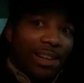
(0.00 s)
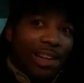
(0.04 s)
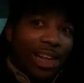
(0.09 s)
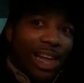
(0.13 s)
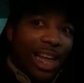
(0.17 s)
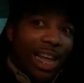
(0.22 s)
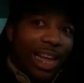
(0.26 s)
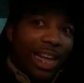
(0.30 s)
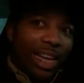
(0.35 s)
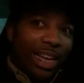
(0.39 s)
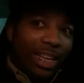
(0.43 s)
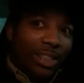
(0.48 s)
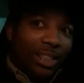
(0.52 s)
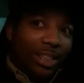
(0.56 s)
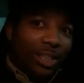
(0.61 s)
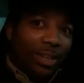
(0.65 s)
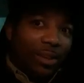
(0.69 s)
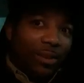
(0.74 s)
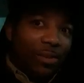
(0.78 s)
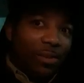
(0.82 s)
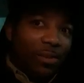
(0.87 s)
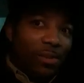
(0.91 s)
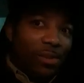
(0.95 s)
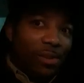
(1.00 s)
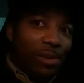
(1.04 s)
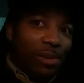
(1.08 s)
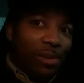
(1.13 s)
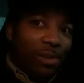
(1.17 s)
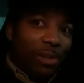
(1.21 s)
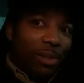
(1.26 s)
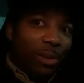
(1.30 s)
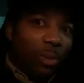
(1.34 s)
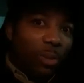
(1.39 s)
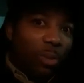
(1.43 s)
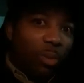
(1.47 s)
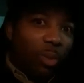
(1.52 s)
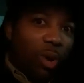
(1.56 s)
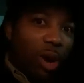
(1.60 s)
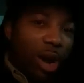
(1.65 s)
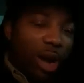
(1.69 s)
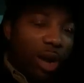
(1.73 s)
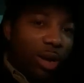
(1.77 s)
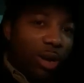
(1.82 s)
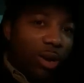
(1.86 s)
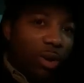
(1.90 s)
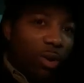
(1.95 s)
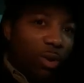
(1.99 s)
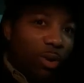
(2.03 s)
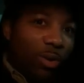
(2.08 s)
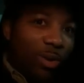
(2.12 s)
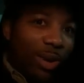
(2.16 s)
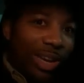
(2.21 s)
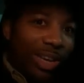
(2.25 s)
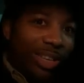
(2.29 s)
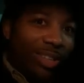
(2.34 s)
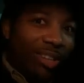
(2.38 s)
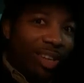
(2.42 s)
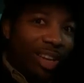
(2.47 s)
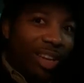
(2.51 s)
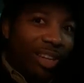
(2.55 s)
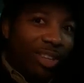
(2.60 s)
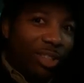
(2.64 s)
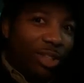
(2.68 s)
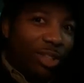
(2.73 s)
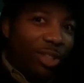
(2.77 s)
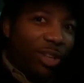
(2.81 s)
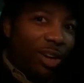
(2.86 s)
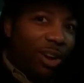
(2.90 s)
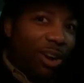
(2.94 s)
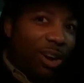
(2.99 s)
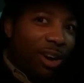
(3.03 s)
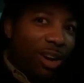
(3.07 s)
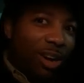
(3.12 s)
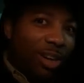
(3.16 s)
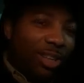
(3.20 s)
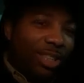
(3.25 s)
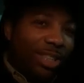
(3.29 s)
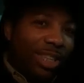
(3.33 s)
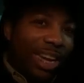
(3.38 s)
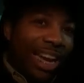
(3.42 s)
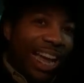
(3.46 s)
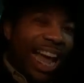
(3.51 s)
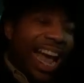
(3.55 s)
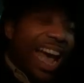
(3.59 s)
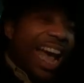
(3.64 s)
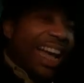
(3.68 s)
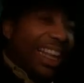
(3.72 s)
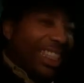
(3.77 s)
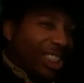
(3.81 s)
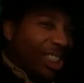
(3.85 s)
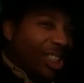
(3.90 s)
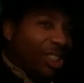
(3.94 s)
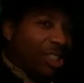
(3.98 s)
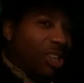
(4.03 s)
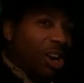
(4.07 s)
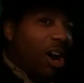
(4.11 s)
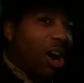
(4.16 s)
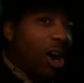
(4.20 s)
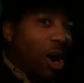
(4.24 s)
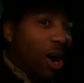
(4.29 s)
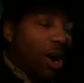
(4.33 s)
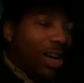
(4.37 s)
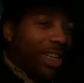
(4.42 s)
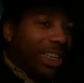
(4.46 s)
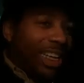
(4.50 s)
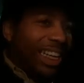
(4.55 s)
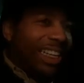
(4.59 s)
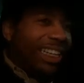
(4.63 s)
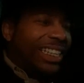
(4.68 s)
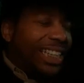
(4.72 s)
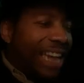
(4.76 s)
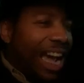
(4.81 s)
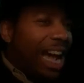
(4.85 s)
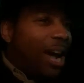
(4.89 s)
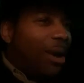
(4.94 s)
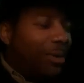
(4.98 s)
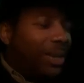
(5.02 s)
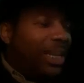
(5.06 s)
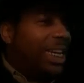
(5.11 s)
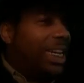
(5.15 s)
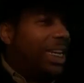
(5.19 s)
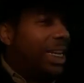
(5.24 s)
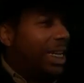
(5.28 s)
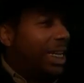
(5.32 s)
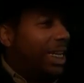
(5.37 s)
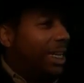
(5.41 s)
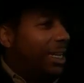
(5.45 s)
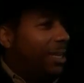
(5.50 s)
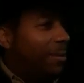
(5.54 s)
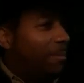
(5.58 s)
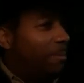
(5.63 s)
is the one who is in charge as God down here.